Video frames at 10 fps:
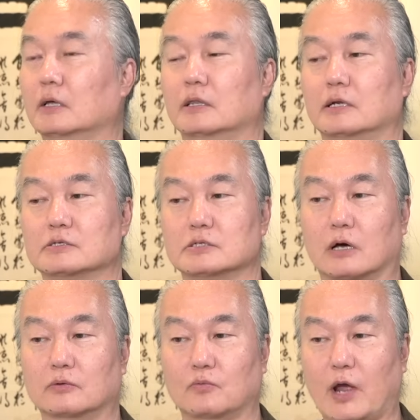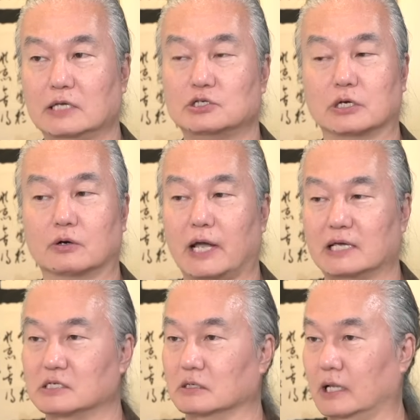that it's not waging or
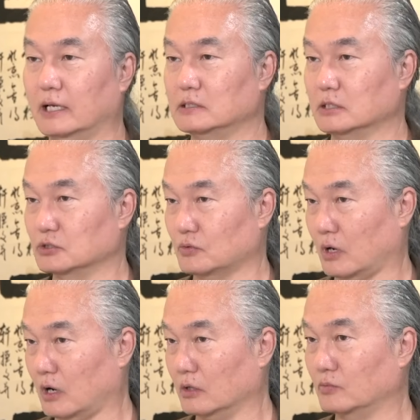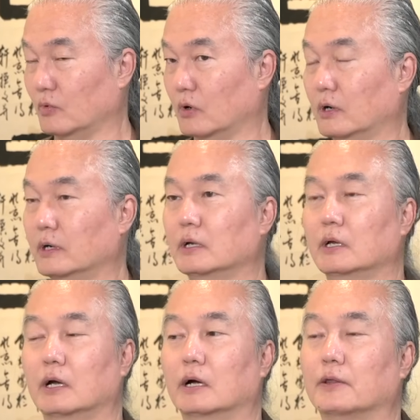escalating to a hot war,
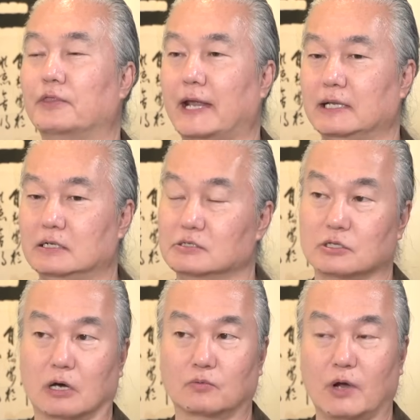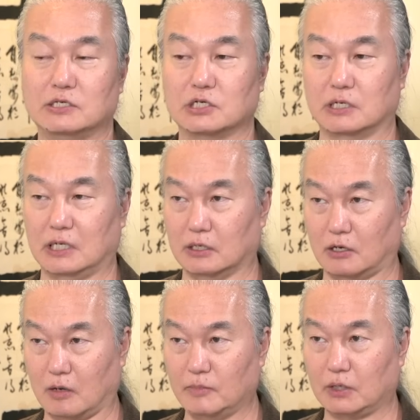that it is not waging an
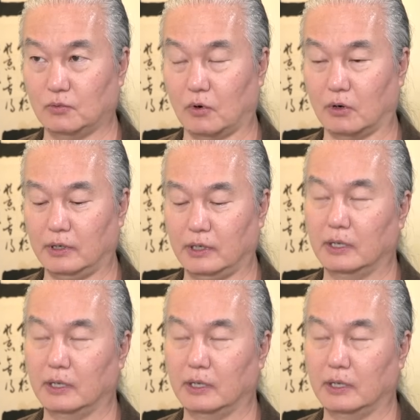economic war.